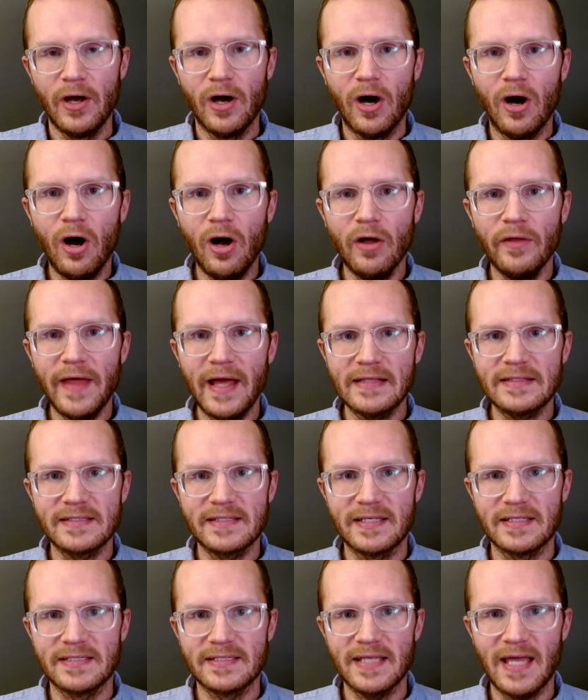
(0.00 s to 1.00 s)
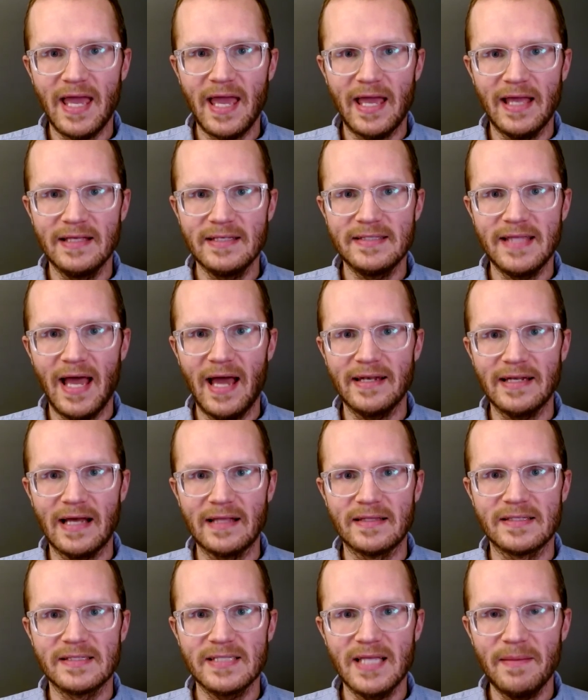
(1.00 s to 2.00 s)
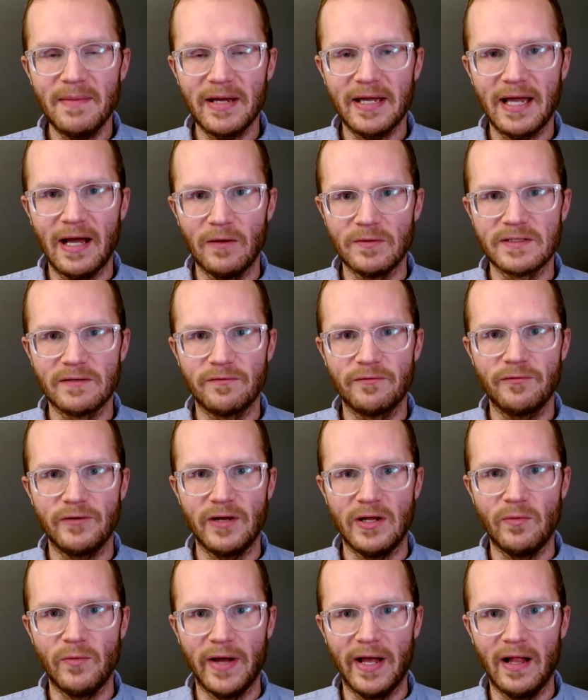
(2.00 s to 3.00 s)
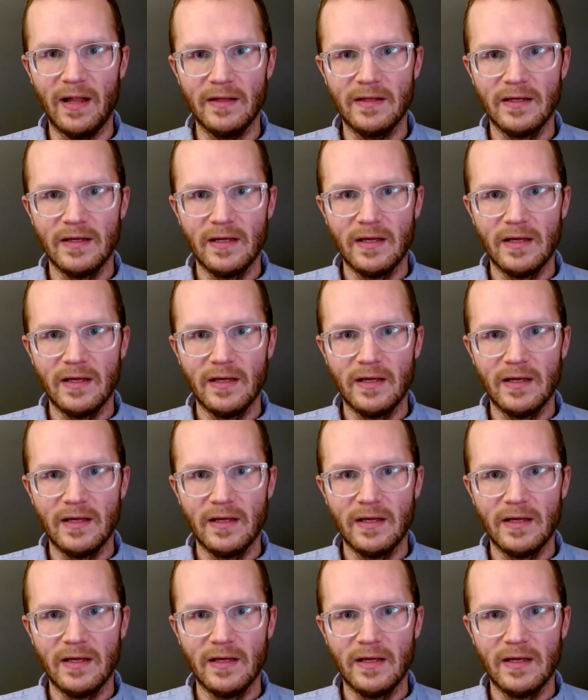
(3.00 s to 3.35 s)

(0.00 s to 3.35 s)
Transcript: All that's to say is that on some accounts of free will,